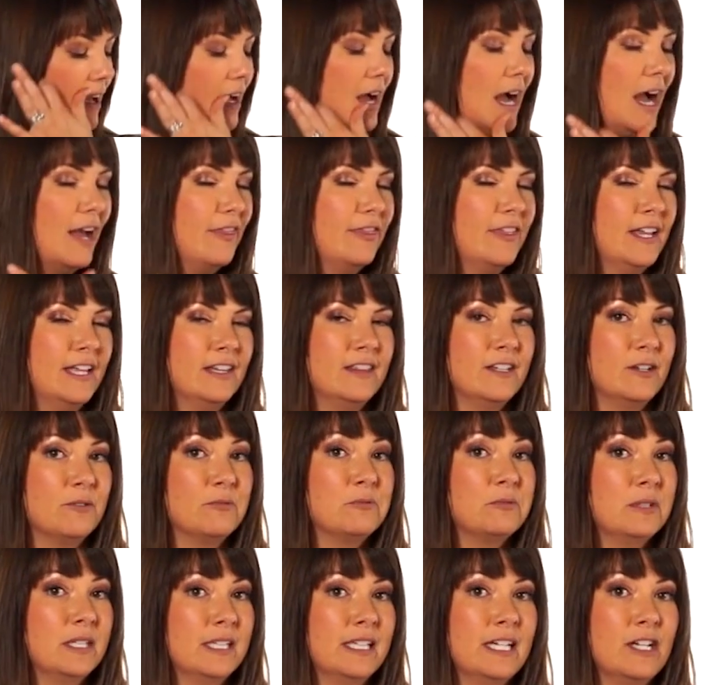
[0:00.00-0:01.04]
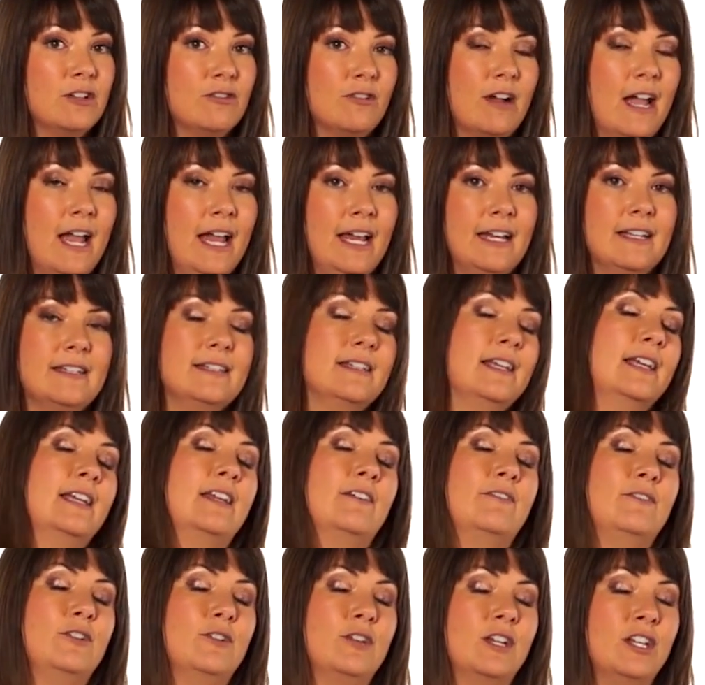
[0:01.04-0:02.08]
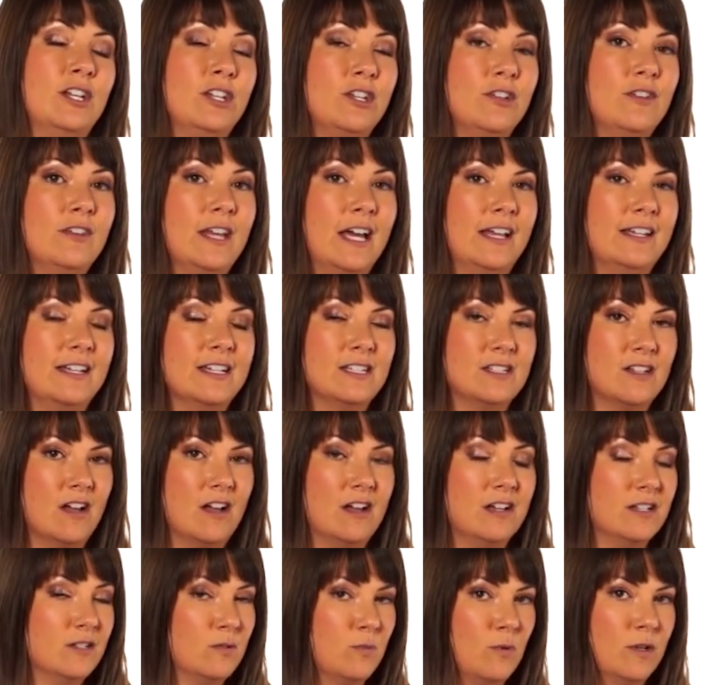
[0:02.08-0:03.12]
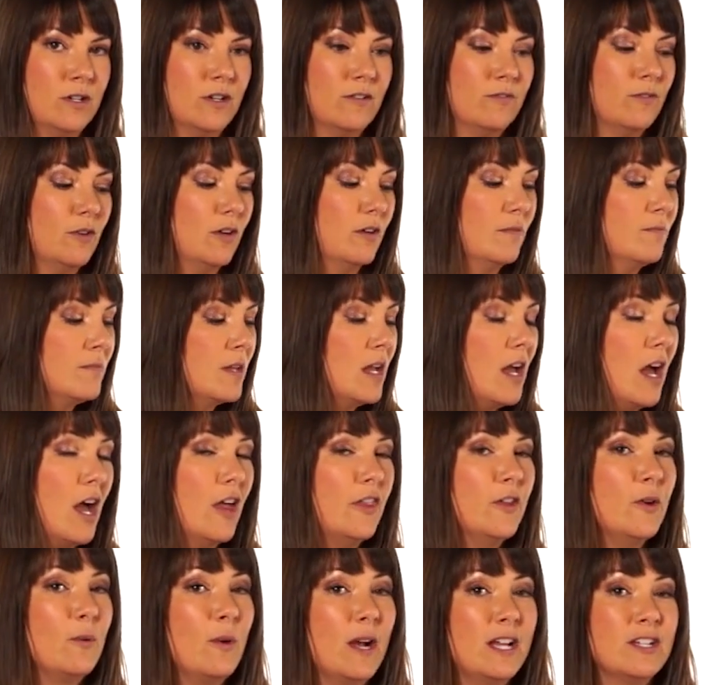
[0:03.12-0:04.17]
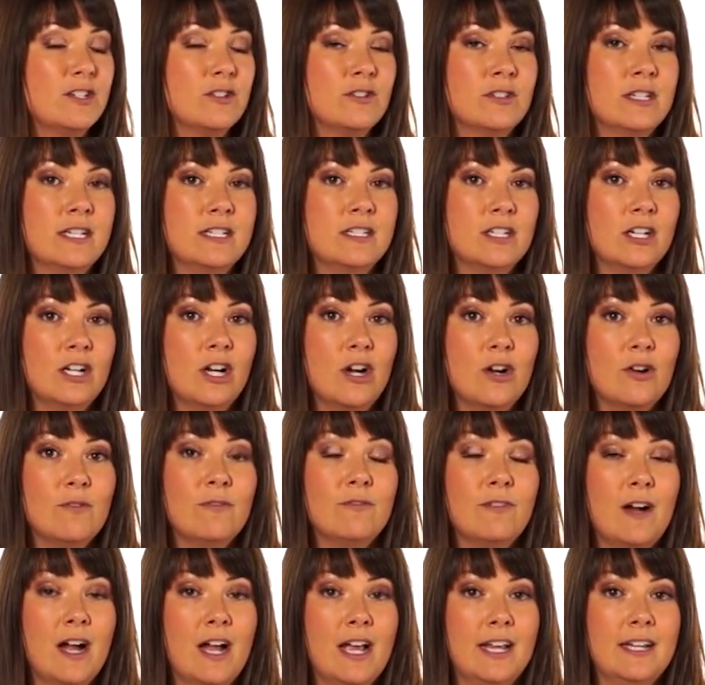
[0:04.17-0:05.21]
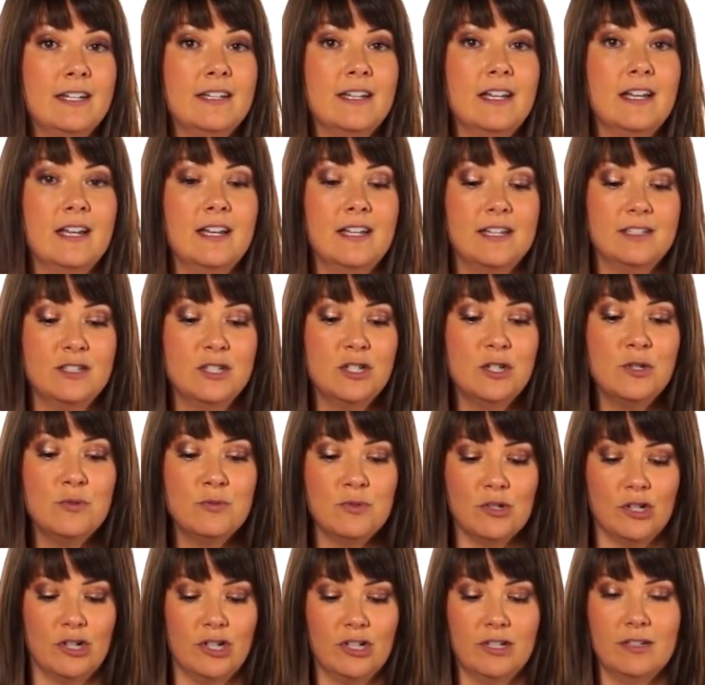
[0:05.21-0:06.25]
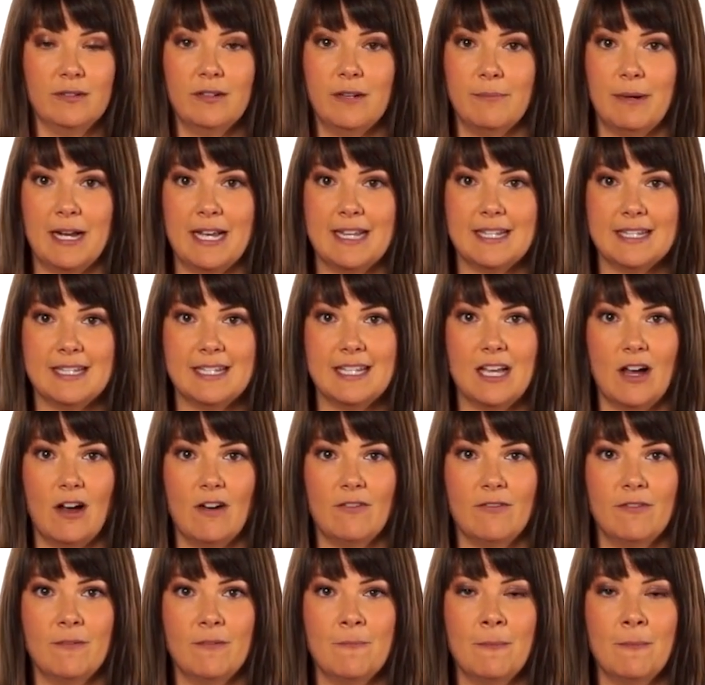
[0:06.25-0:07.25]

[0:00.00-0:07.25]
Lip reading: I think they're really great, and if you can do that, it's wonderful. Otherwise, you'll need to go find a tuner by itself.